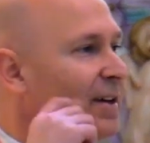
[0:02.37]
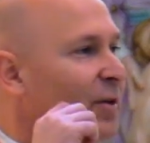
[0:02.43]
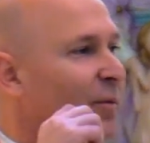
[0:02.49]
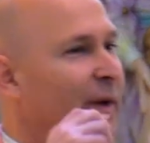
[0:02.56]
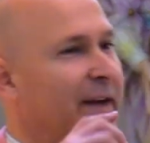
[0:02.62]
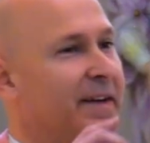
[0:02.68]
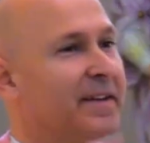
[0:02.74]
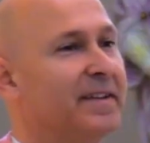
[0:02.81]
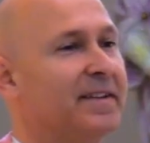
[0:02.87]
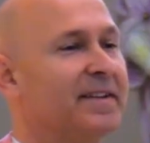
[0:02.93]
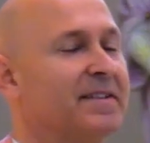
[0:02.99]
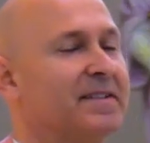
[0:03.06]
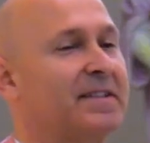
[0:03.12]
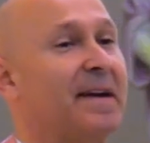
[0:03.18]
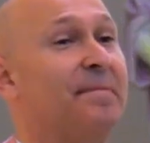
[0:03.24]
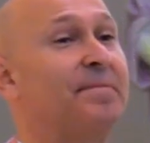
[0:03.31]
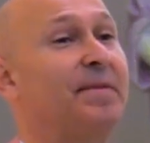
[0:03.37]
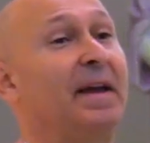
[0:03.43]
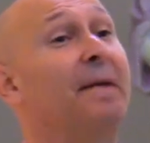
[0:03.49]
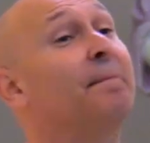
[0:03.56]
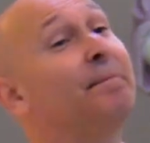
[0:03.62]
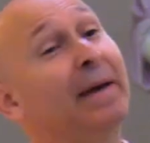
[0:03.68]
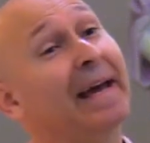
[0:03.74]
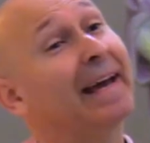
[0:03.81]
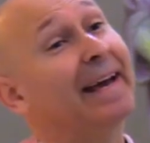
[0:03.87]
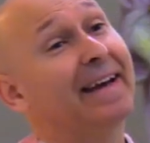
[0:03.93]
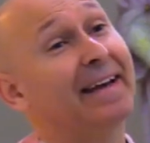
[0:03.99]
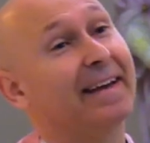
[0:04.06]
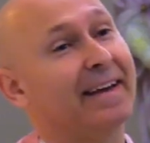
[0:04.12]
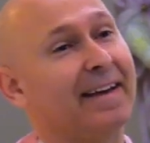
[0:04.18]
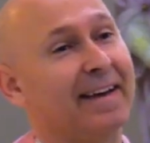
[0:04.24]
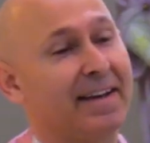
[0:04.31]
when something big
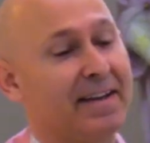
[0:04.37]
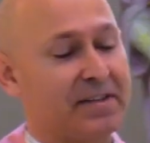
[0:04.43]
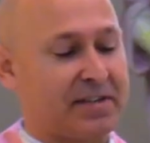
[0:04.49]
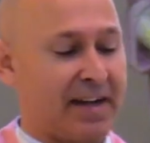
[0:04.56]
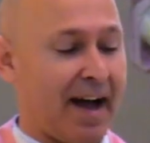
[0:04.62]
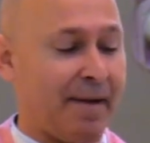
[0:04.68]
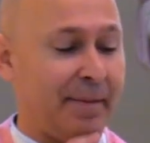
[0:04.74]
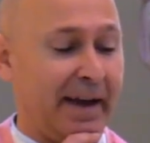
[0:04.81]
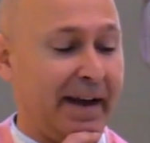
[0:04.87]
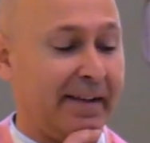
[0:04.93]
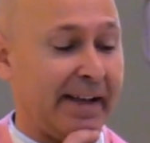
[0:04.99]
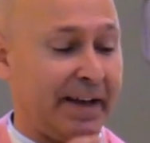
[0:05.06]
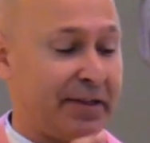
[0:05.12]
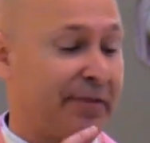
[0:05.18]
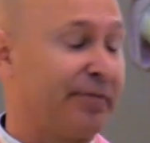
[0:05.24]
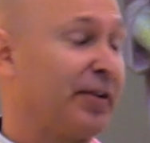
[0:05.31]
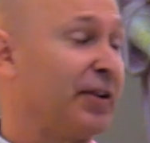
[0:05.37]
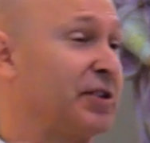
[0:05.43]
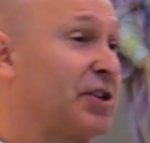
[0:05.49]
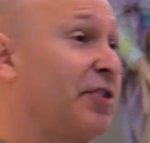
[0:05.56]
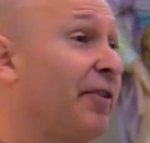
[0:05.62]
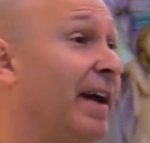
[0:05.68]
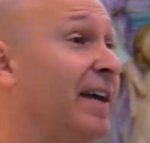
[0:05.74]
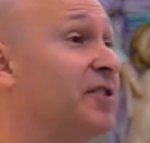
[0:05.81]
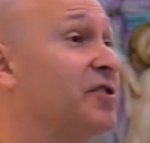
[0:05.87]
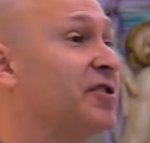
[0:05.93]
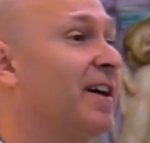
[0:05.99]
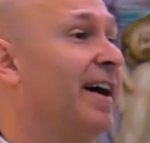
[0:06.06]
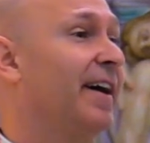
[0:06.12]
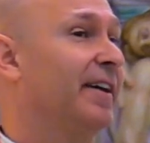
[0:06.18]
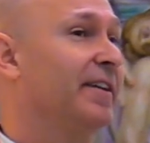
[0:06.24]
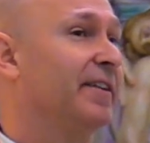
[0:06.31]
is coming, like the first
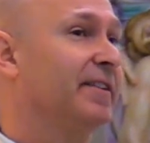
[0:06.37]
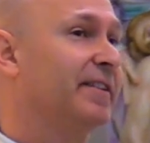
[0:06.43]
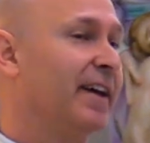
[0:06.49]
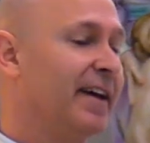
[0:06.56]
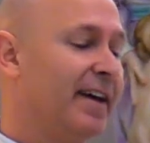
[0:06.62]
grandchild